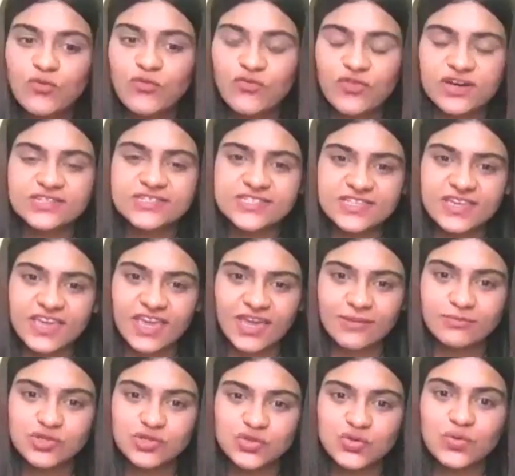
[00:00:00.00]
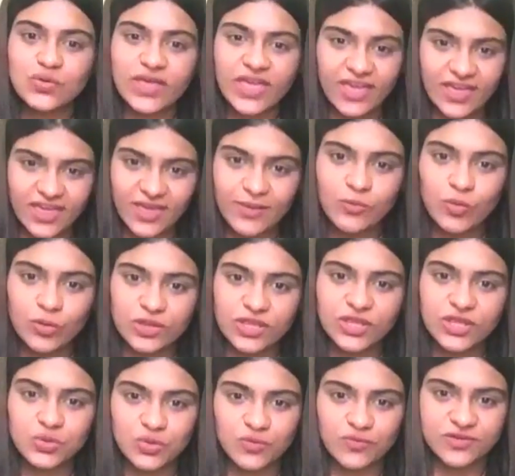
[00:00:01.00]
you first came to KK
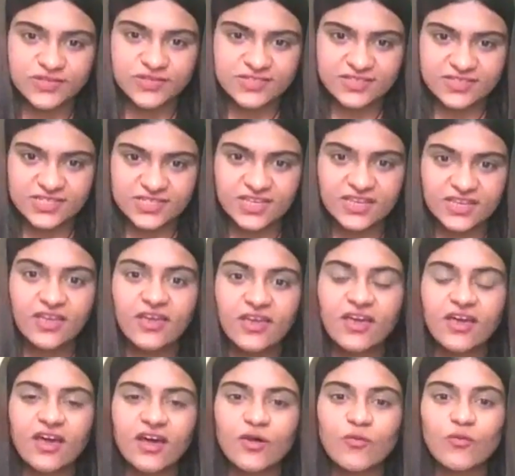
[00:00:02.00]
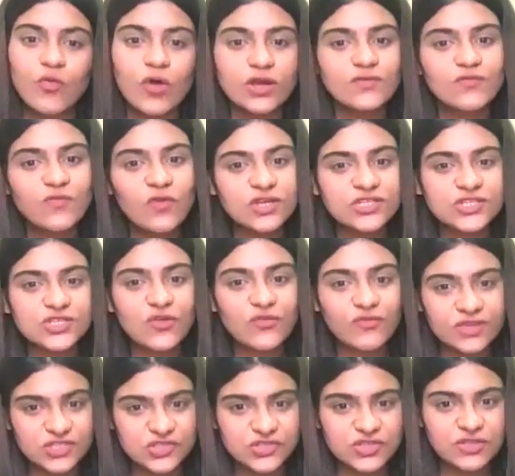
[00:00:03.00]
Modi University, what was
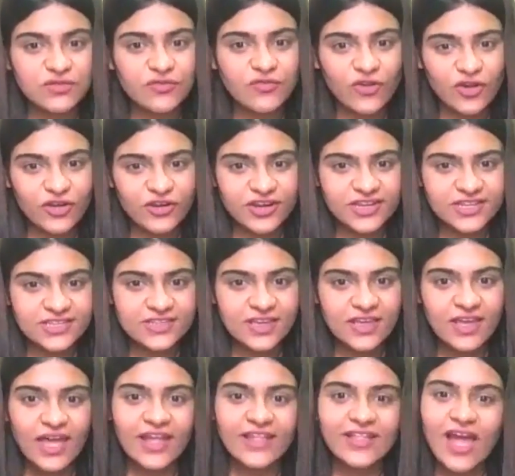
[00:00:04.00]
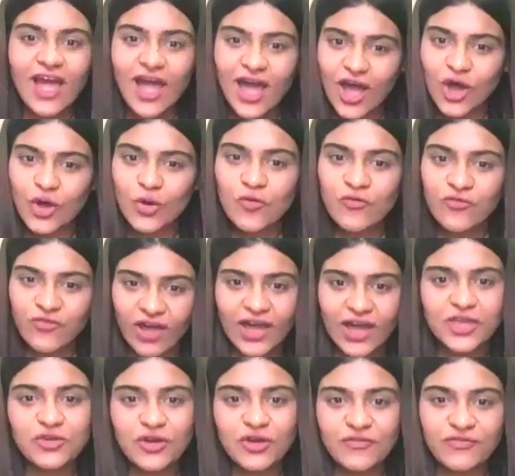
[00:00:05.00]
your vision for it and how
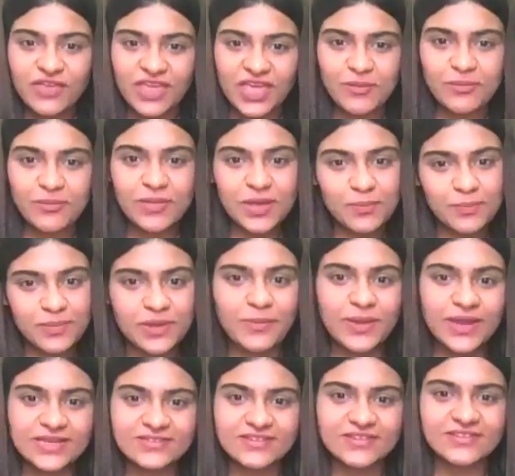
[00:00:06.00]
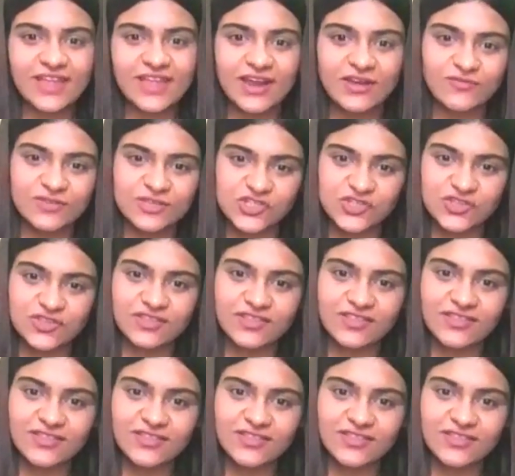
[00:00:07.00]
far you have came implementing that vision?